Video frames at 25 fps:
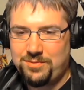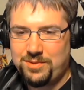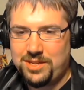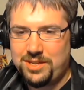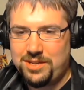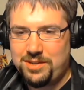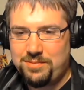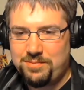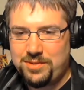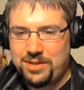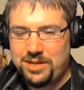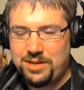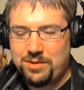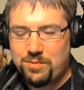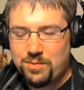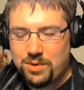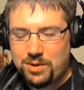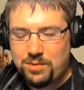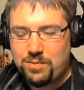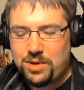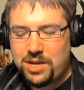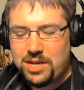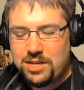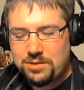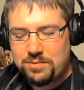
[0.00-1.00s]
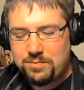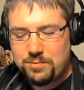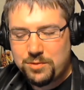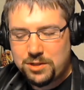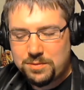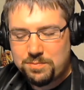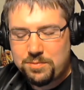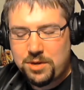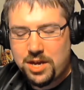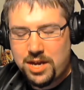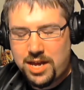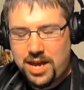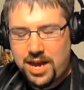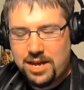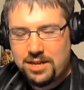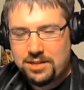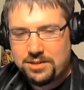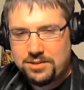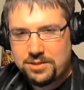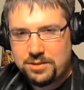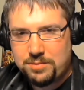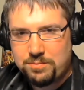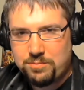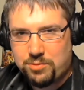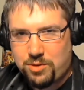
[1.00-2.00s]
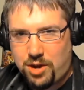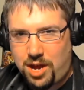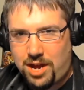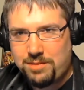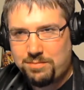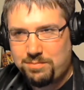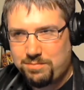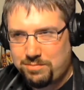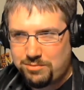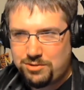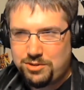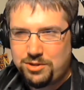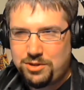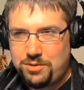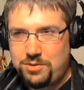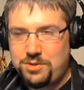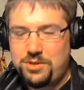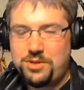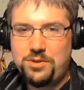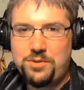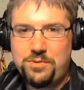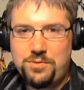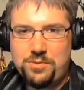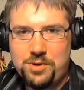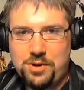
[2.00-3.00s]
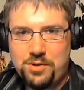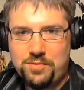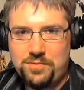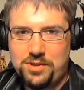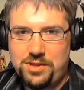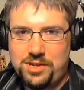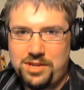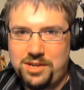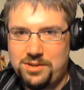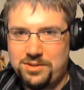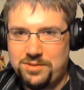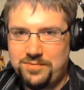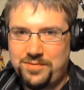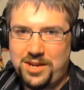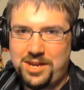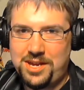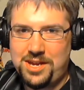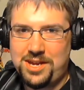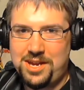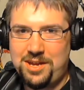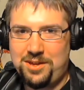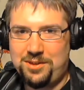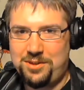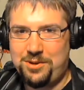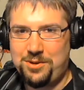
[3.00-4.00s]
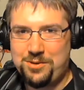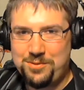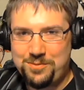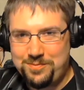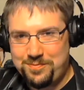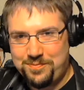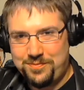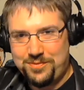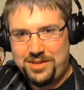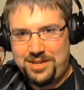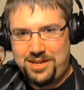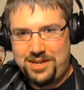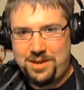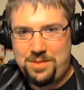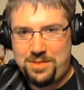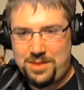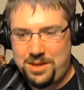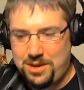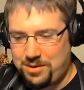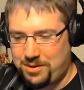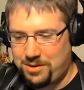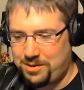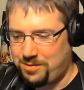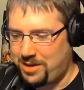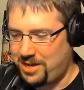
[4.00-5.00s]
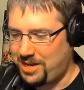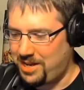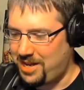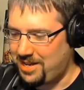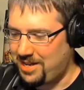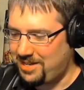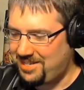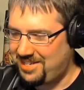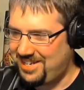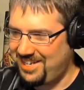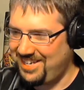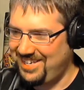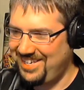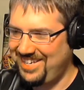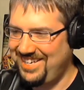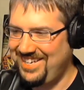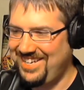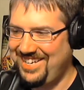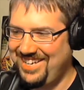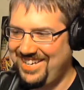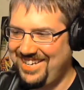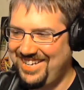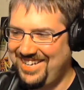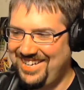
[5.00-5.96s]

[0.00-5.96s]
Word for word: But like, what, what is what's podcasting brought to you over the years? If I can get a little ethereal, I guess.